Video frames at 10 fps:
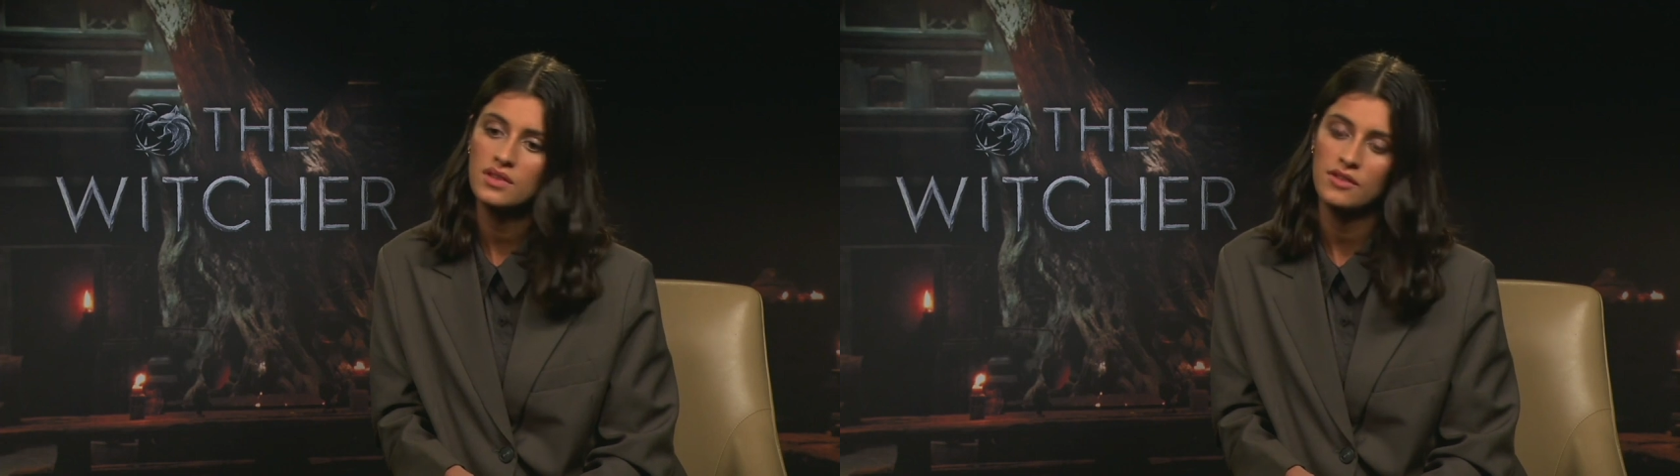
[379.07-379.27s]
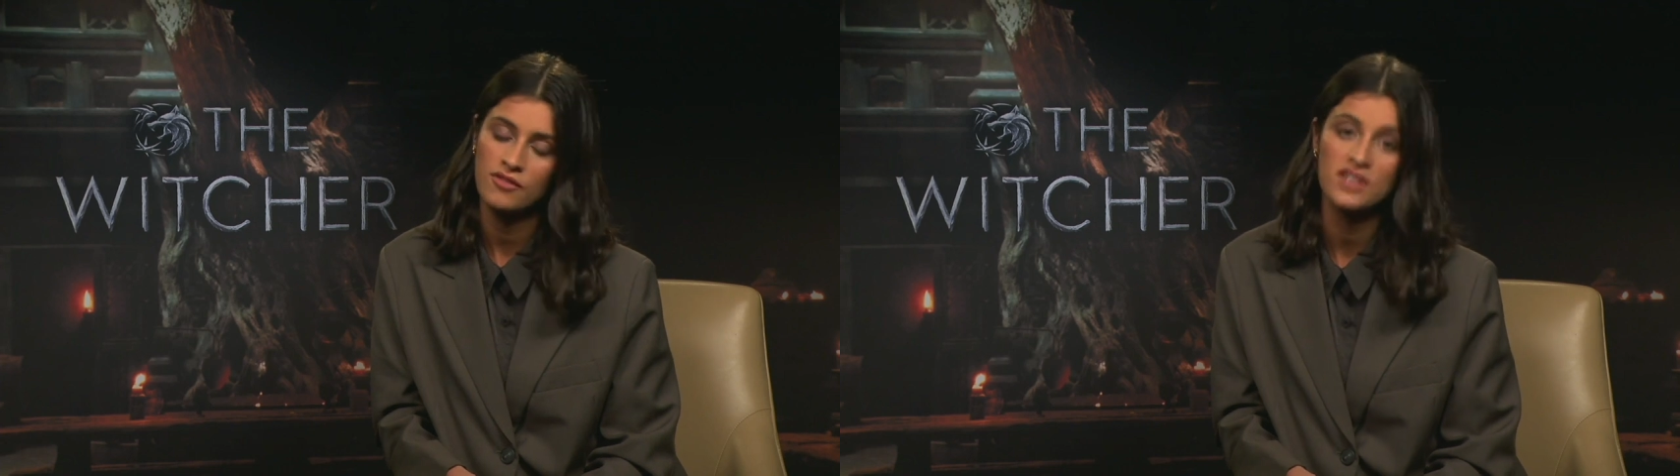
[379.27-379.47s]

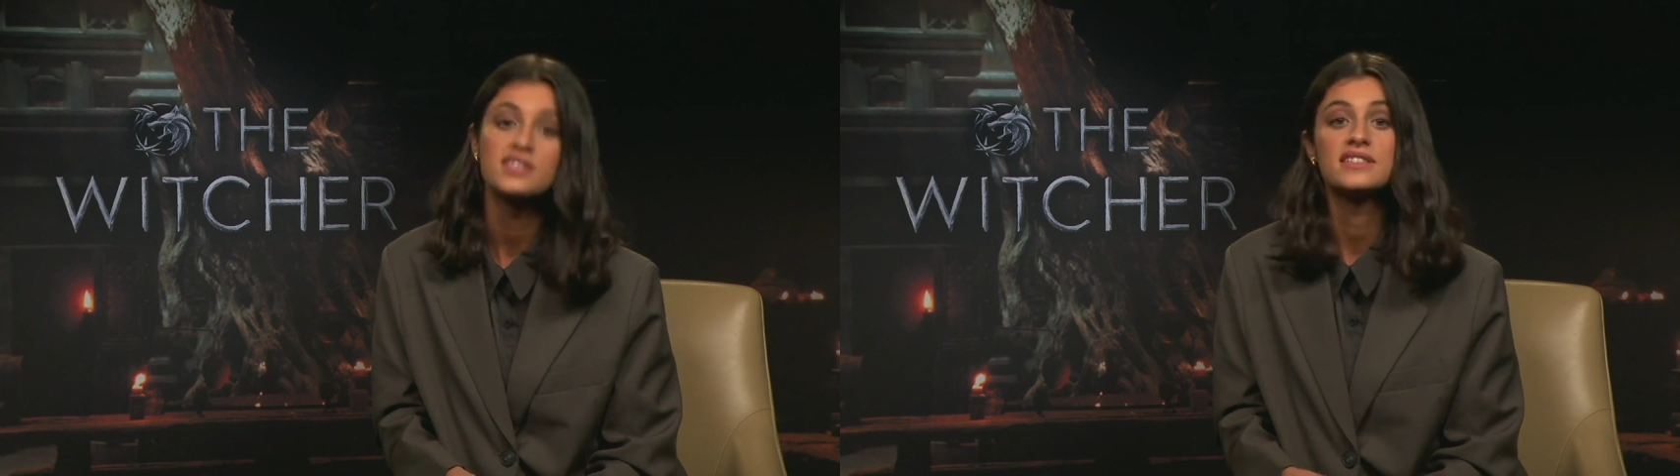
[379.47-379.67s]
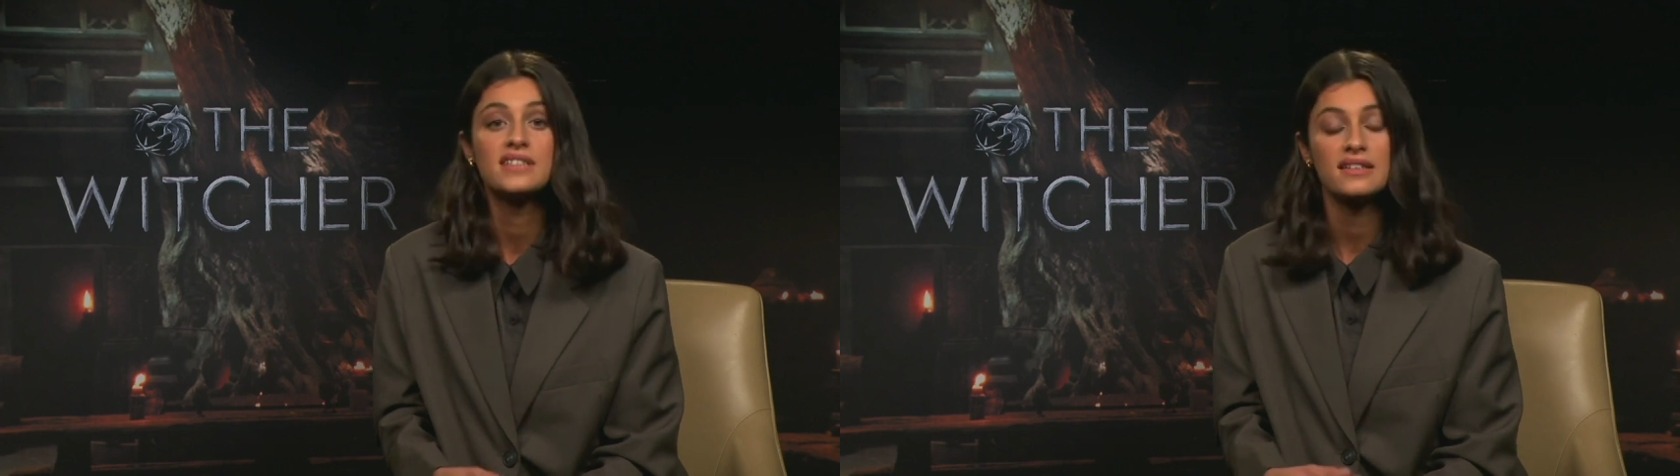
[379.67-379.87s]
the first
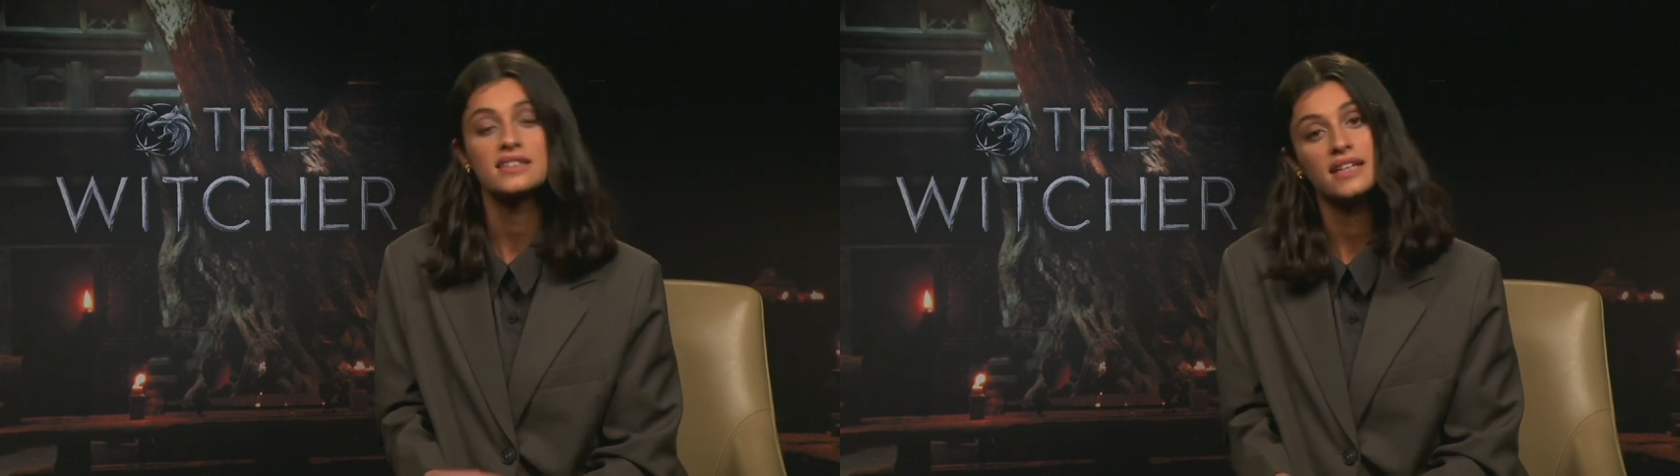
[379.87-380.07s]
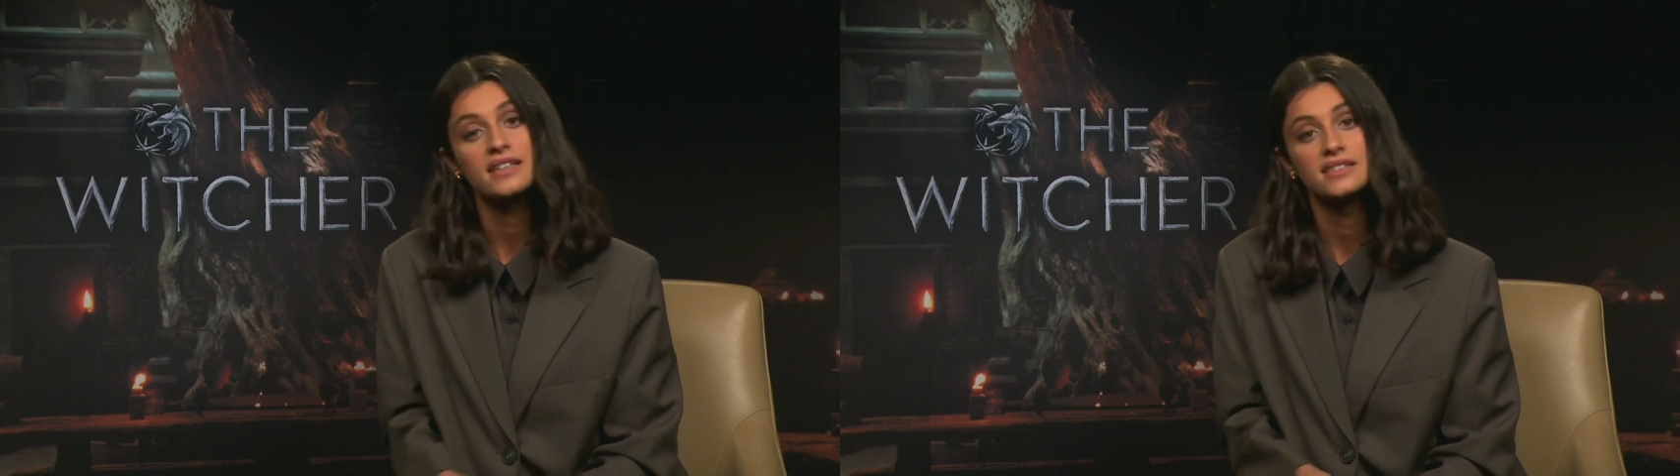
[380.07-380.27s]
season and the
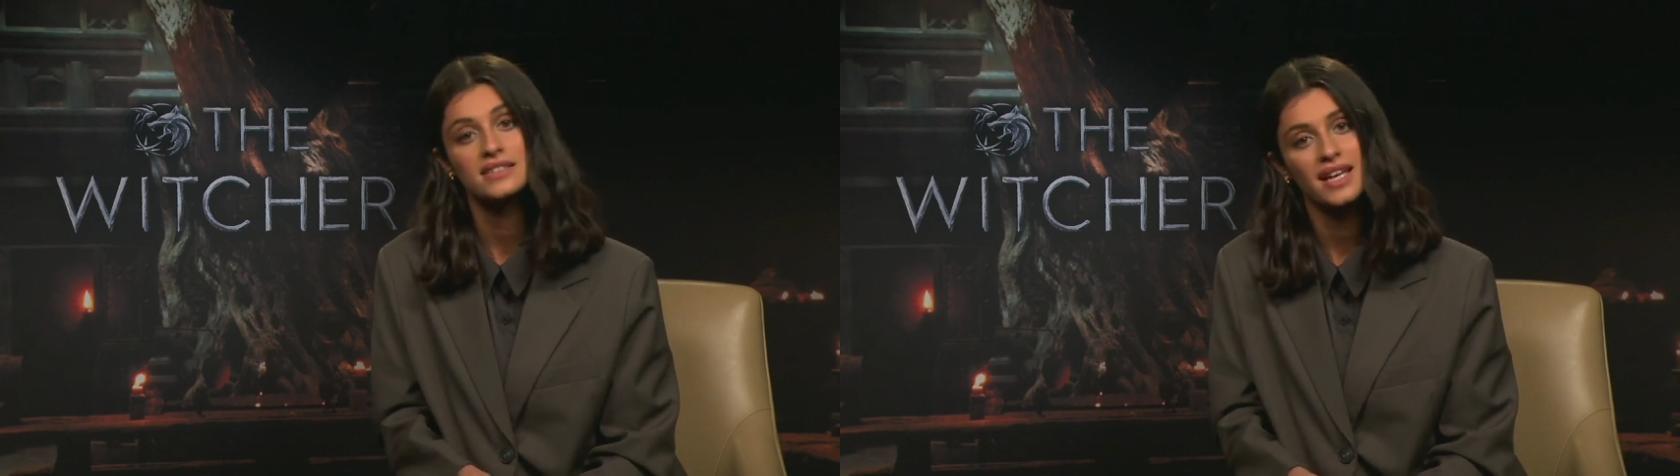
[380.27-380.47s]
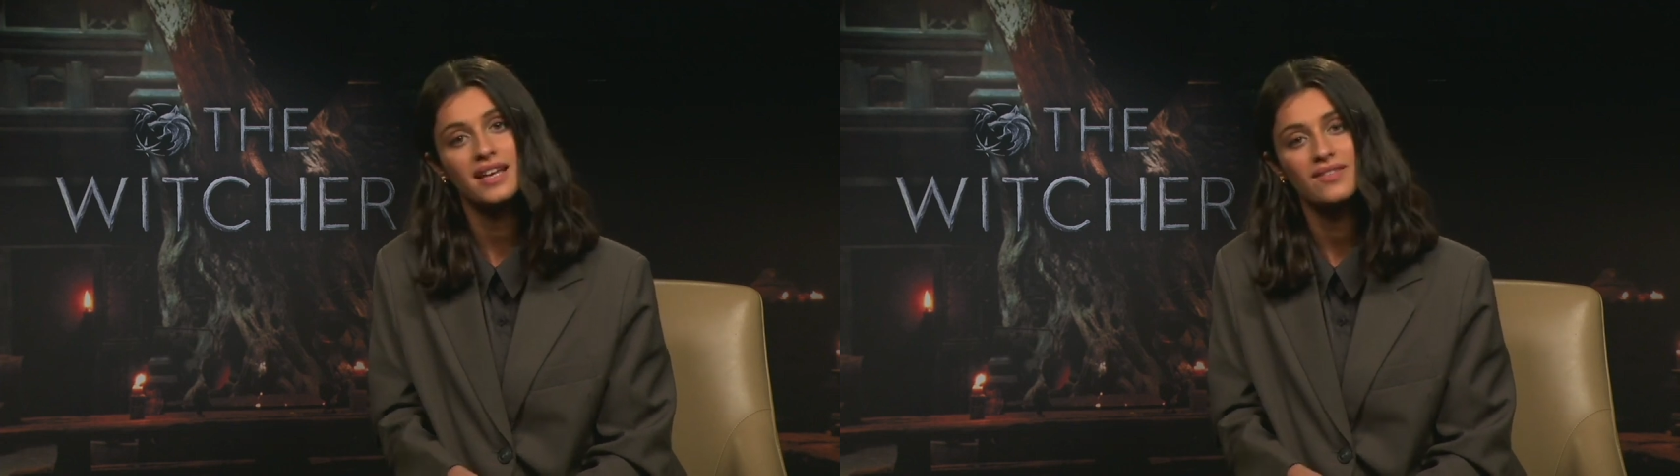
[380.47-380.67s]
second, yeah.